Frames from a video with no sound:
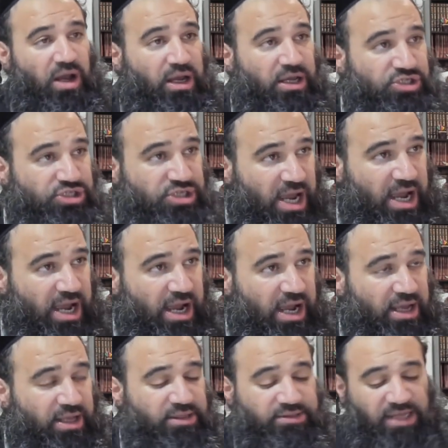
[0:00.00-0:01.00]

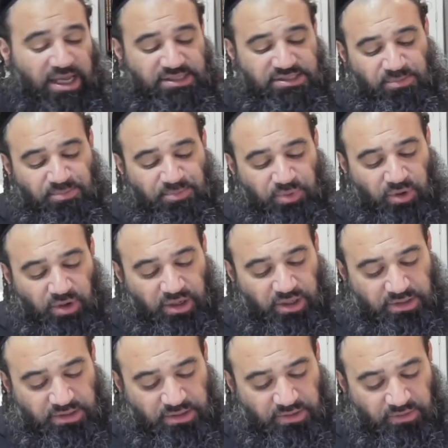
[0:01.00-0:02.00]
Rasha doesn't
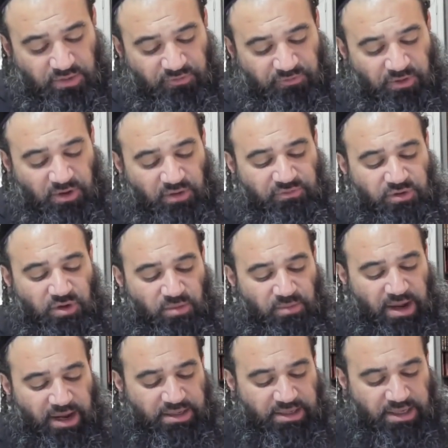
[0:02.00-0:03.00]
put fear of the
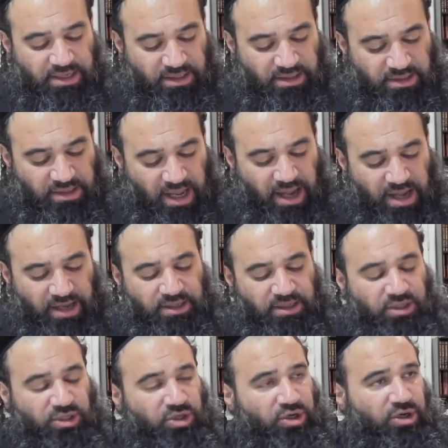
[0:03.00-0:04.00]
Almighty, not
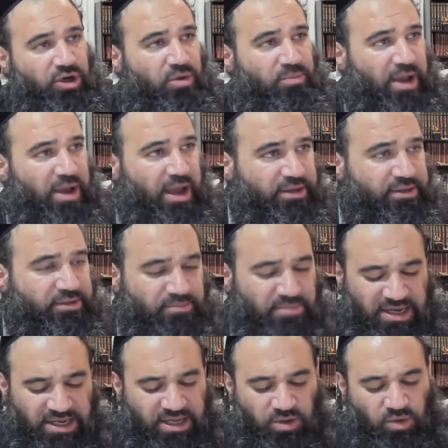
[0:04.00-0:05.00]
in good or bad.
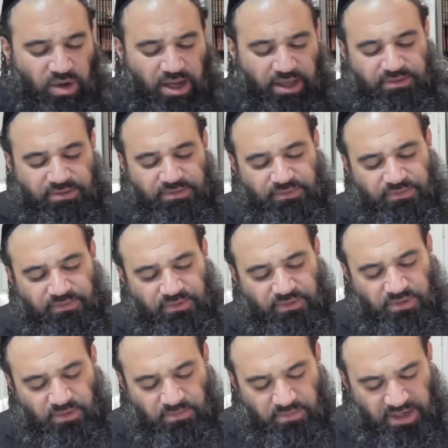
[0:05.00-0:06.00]
Meaning what?
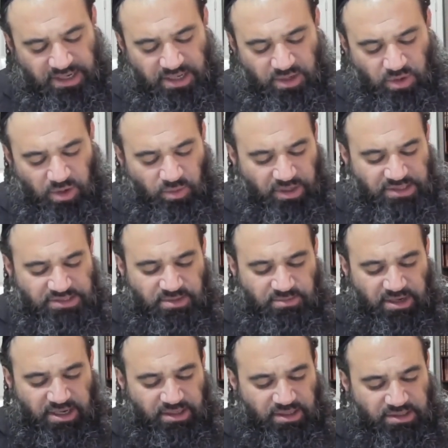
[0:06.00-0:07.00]
Meaning what? What does it
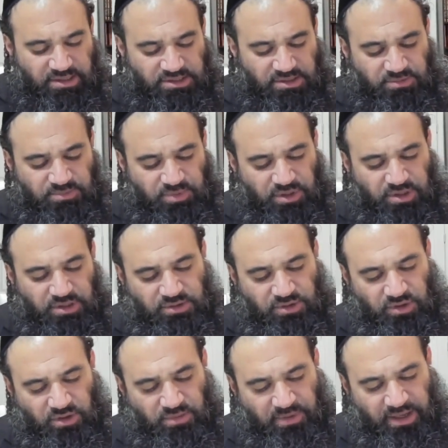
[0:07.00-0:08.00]
mean? He doesn't put it
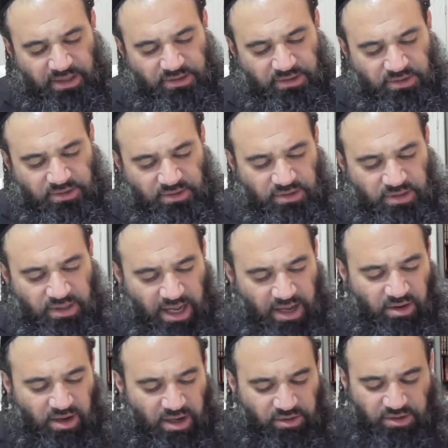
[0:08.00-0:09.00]
good or bad.
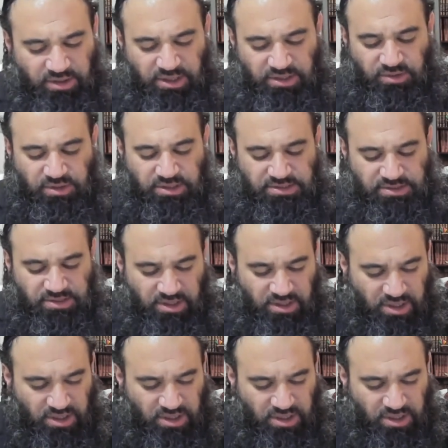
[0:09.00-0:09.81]
How could he do this?